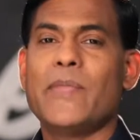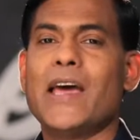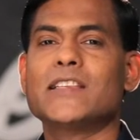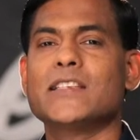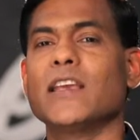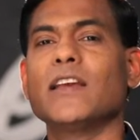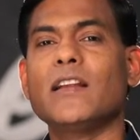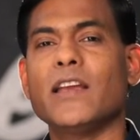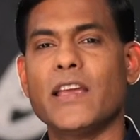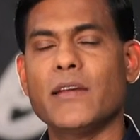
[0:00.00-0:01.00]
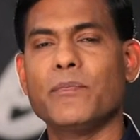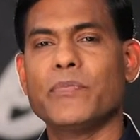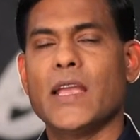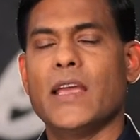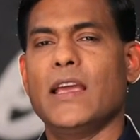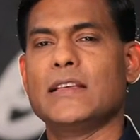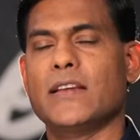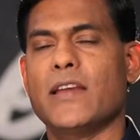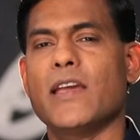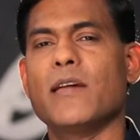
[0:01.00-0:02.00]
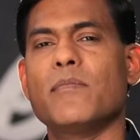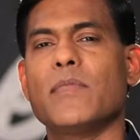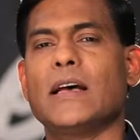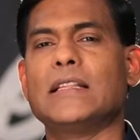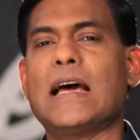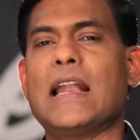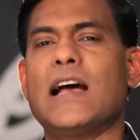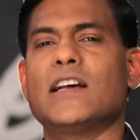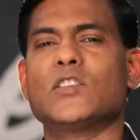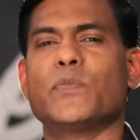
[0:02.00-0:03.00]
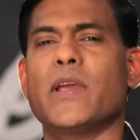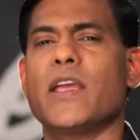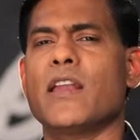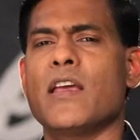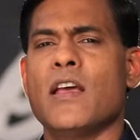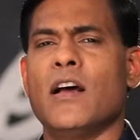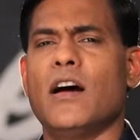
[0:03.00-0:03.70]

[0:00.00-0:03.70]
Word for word: That single hymn is a hymn that has been